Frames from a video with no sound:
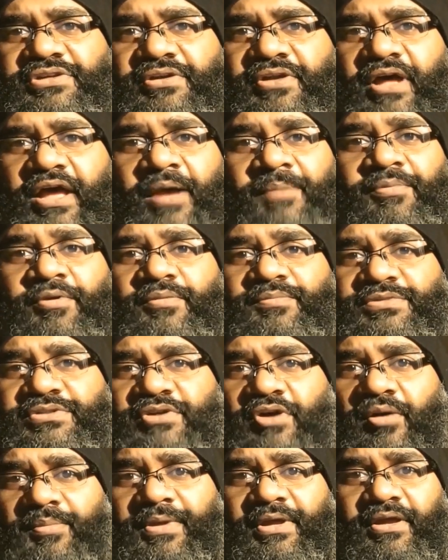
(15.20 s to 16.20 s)
Abrams
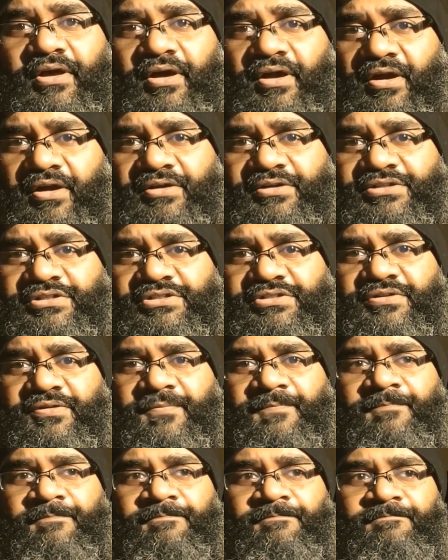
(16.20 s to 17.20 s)
ComicArts.
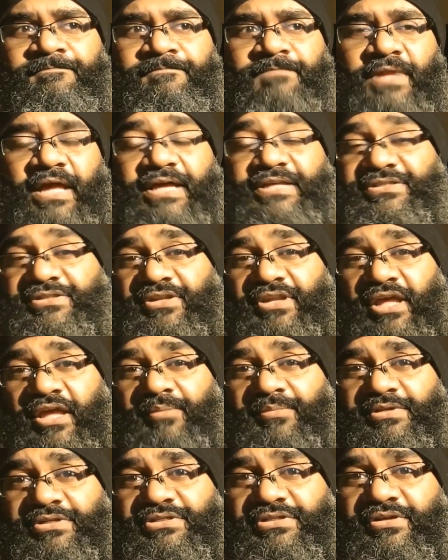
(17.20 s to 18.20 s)
As the name
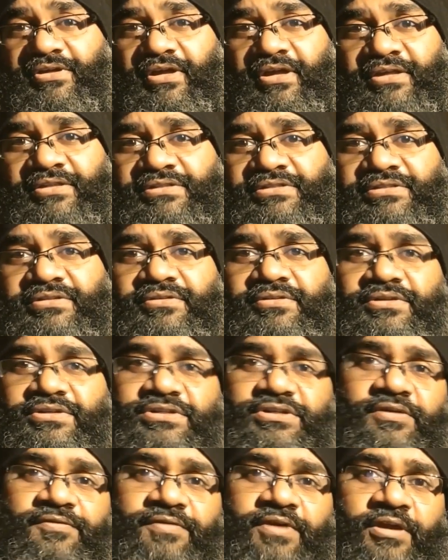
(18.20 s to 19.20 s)
indicates,
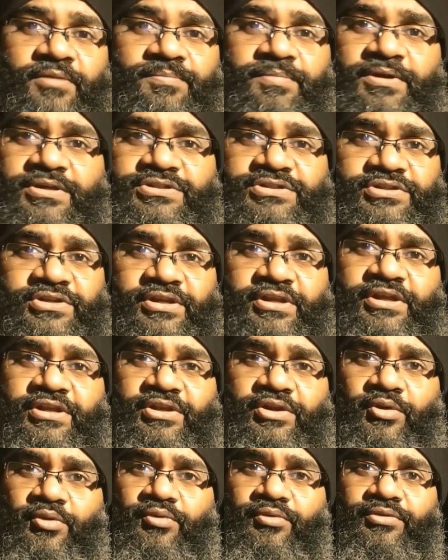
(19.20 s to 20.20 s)
Derf had personally
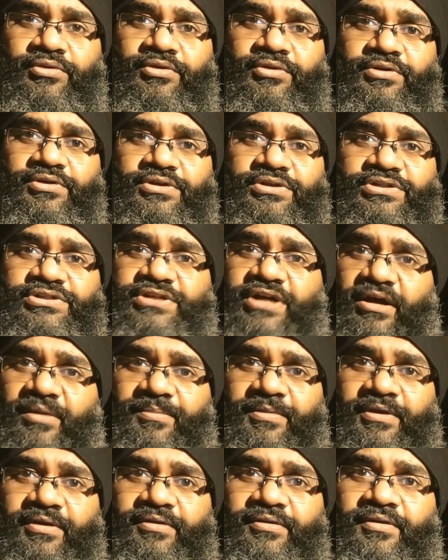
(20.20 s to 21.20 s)
known
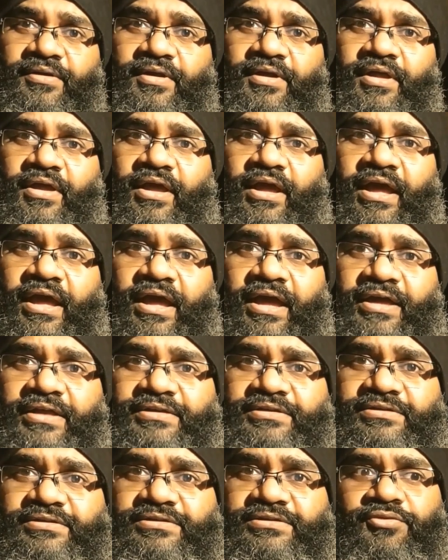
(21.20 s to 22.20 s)
Dahmer,
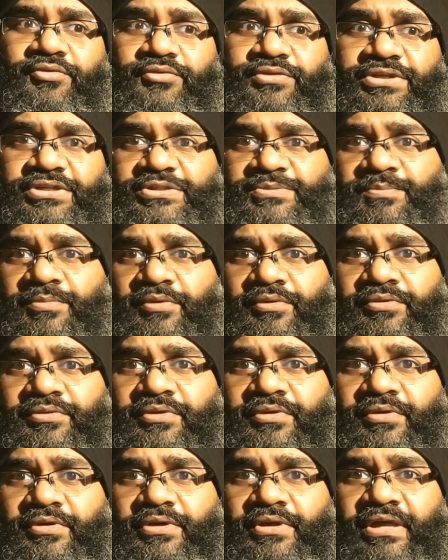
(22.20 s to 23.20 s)
and through this book,
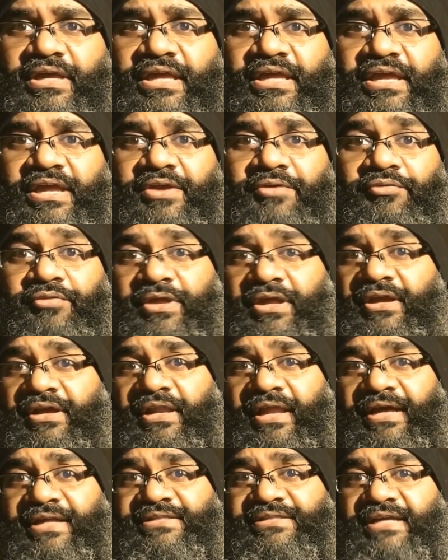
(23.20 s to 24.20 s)
he
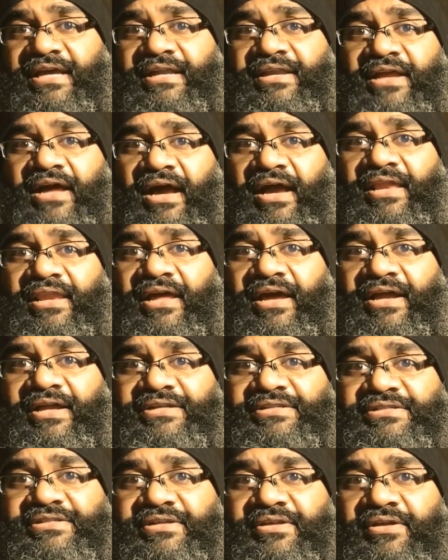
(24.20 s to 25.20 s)
recollects and
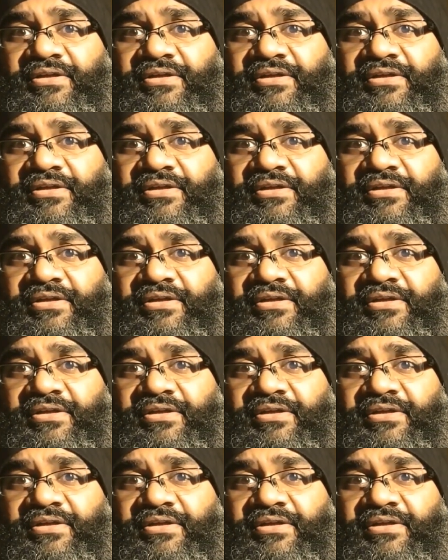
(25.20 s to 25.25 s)
highlights